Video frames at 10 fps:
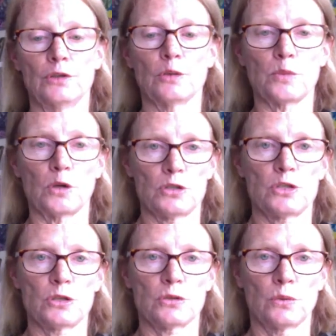
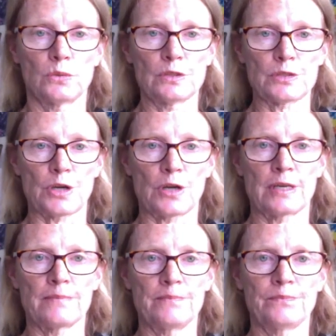posture all the
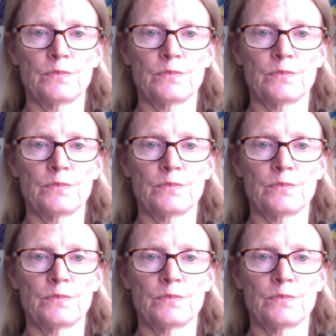time